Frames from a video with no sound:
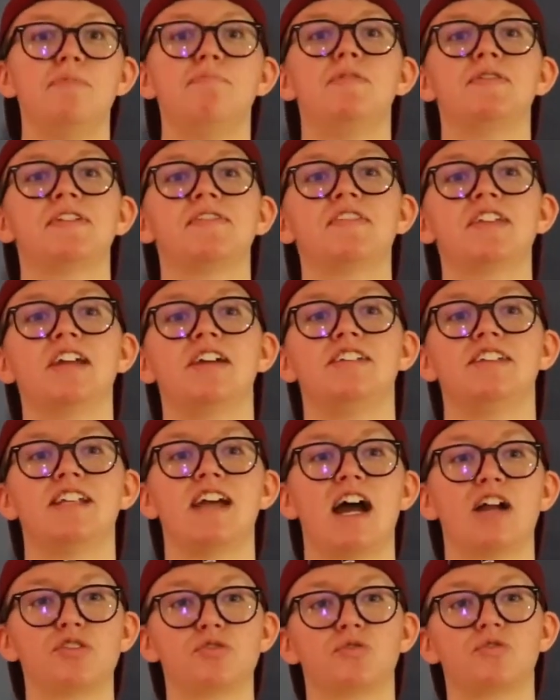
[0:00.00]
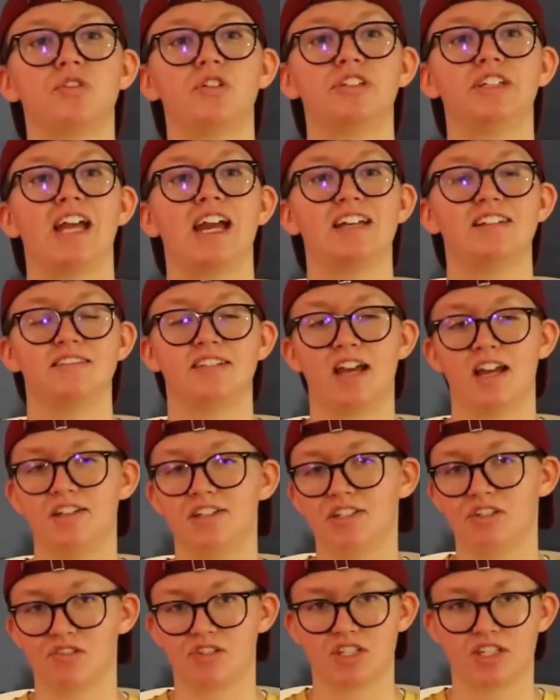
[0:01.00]
Both of the unnatural yet
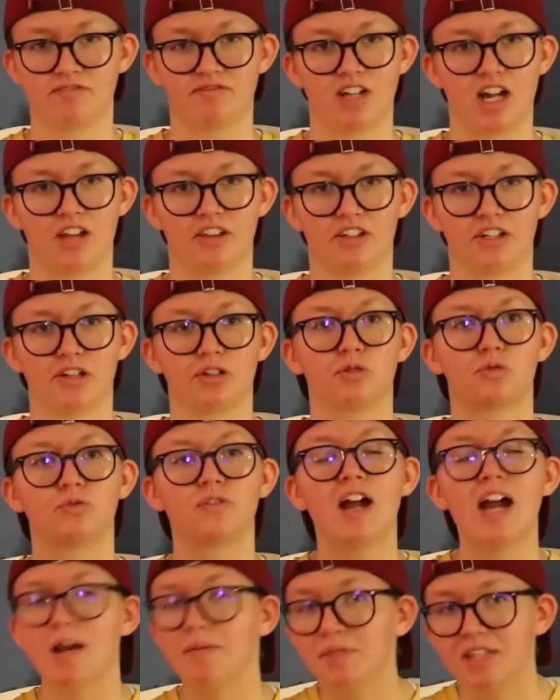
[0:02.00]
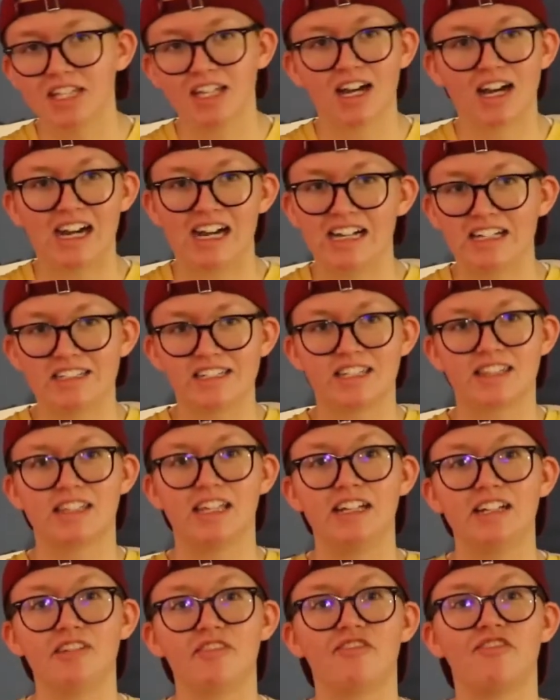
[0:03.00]
intense uses of color grab the eye to
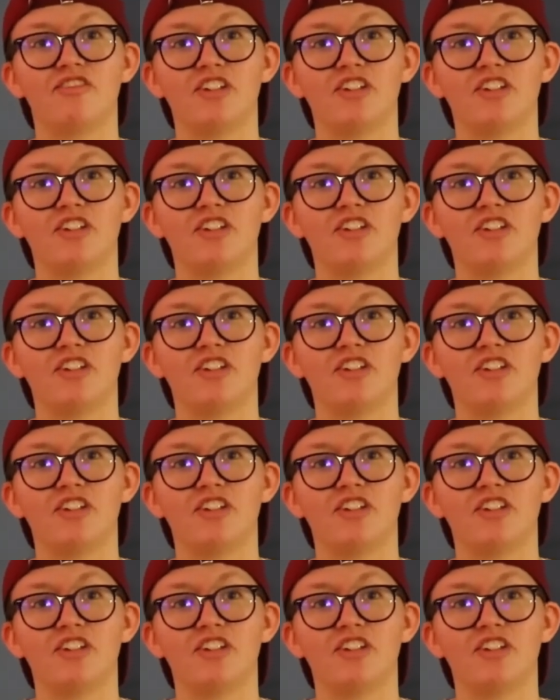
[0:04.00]
think